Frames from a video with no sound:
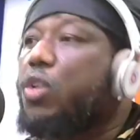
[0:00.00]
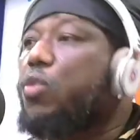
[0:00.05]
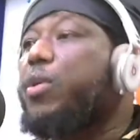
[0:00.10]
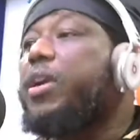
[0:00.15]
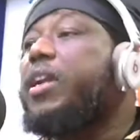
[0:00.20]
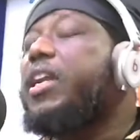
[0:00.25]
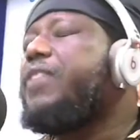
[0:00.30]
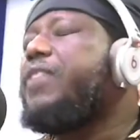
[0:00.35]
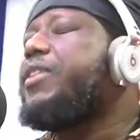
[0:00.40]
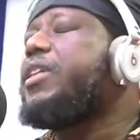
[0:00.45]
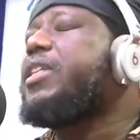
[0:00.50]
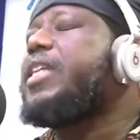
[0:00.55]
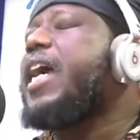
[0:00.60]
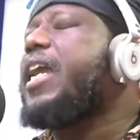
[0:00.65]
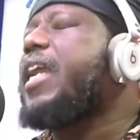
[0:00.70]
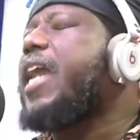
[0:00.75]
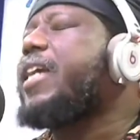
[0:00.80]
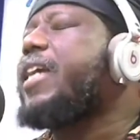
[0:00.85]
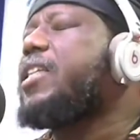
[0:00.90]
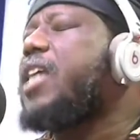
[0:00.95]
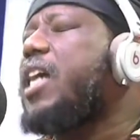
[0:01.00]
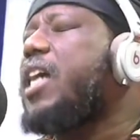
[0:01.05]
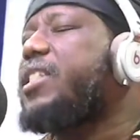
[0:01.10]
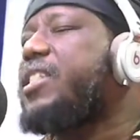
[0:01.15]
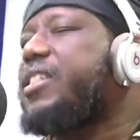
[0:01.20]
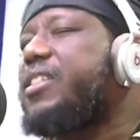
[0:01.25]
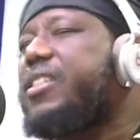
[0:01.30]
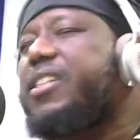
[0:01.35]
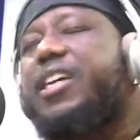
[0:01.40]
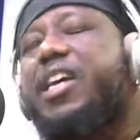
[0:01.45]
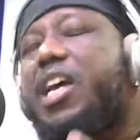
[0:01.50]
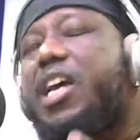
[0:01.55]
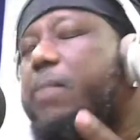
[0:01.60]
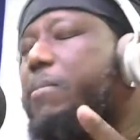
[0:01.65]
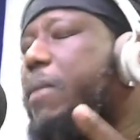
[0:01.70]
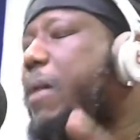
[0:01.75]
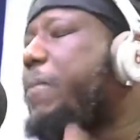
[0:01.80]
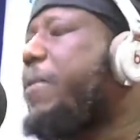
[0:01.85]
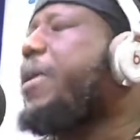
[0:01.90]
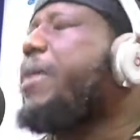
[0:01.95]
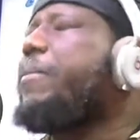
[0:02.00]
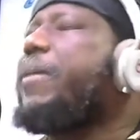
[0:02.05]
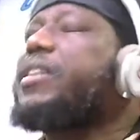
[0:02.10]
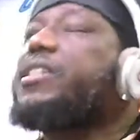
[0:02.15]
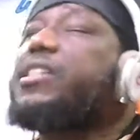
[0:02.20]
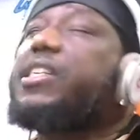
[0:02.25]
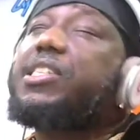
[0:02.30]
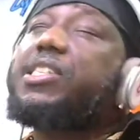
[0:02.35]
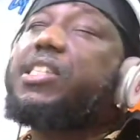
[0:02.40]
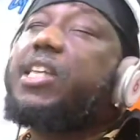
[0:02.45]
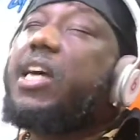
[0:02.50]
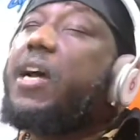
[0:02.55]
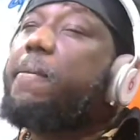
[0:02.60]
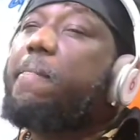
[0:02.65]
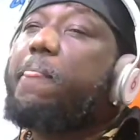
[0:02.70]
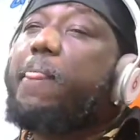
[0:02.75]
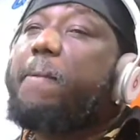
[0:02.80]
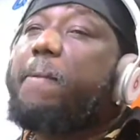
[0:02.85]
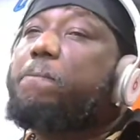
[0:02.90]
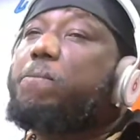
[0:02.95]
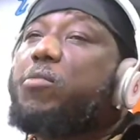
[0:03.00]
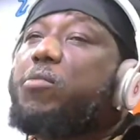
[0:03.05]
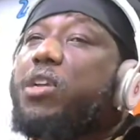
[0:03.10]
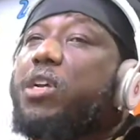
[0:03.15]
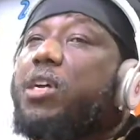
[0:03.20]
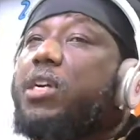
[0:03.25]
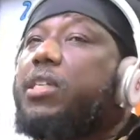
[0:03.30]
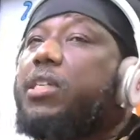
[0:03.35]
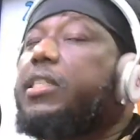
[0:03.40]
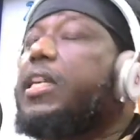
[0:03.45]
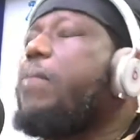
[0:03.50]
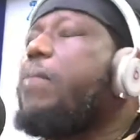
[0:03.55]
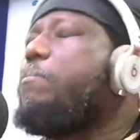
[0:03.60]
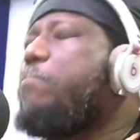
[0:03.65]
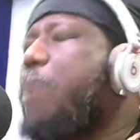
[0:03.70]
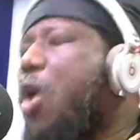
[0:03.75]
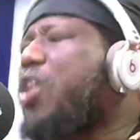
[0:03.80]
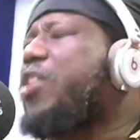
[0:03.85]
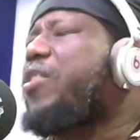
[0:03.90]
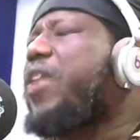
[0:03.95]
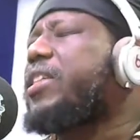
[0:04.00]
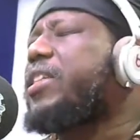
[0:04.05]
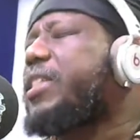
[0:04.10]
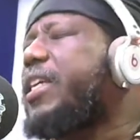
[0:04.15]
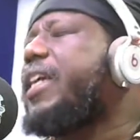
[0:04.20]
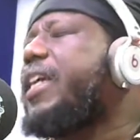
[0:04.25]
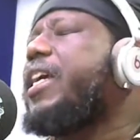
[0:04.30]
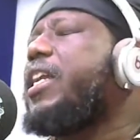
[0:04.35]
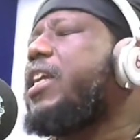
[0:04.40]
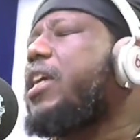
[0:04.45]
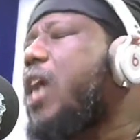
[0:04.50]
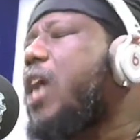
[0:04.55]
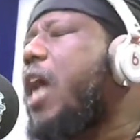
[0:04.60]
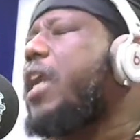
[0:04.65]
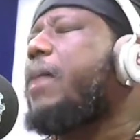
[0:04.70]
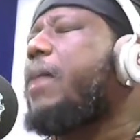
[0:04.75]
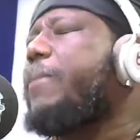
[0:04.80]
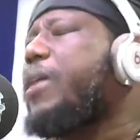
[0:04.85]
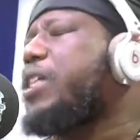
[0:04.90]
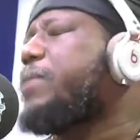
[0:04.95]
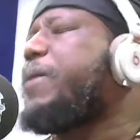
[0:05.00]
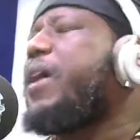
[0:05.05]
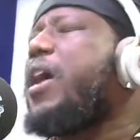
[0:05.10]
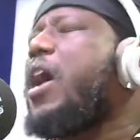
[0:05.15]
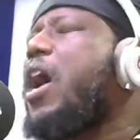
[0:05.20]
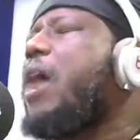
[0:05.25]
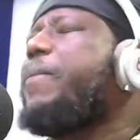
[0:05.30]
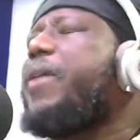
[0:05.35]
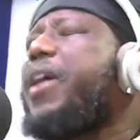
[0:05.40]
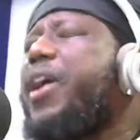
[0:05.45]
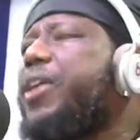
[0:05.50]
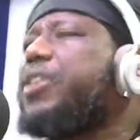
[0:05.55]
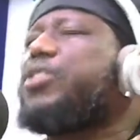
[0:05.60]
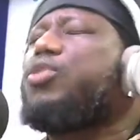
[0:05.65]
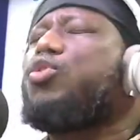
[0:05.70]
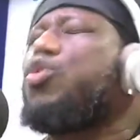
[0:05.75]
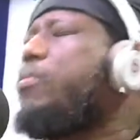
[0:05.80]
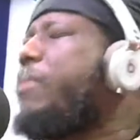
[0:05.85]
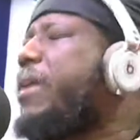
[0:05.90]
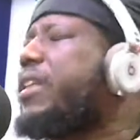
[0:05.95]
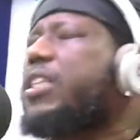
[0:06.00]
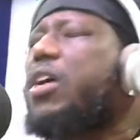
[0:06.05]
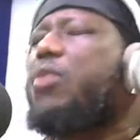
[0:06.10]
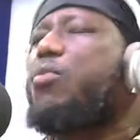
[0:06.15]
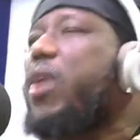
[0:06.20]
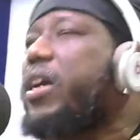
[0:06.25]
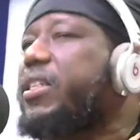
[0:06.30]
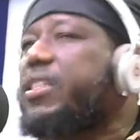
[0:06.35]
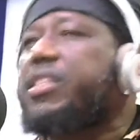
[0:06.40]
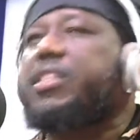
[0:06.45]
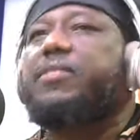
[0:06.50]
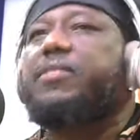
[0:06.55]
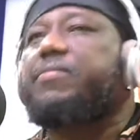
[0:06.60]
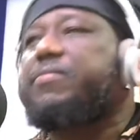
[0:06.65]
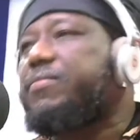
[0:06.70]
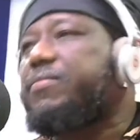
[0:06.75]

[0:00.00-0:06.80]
We leave it there like that. My brother, my sister, democracy in Ghana must be upheld no matter what.